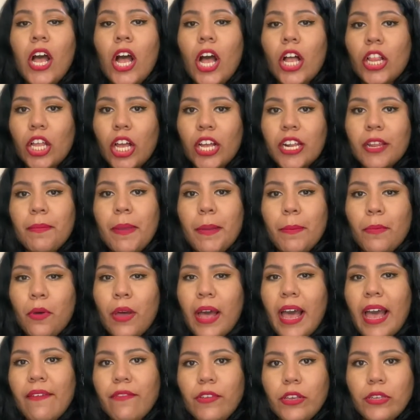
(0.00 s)
a lot of people
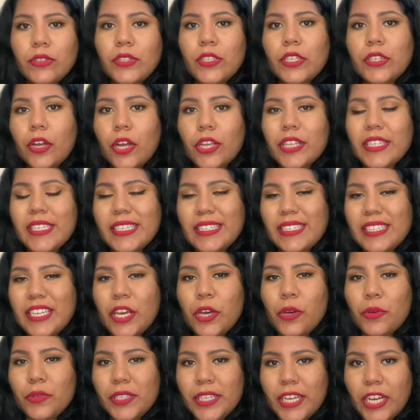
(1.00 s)
have used it on Disney
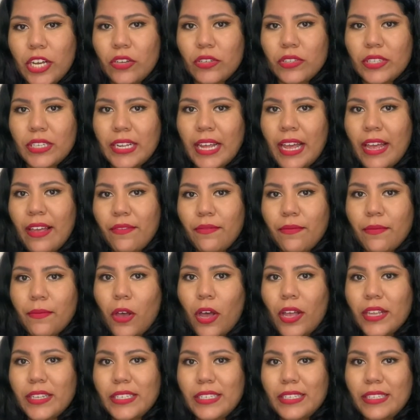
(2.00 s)
hotels and have
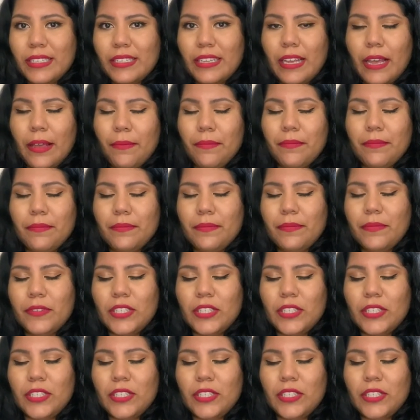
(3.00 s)
gone to um,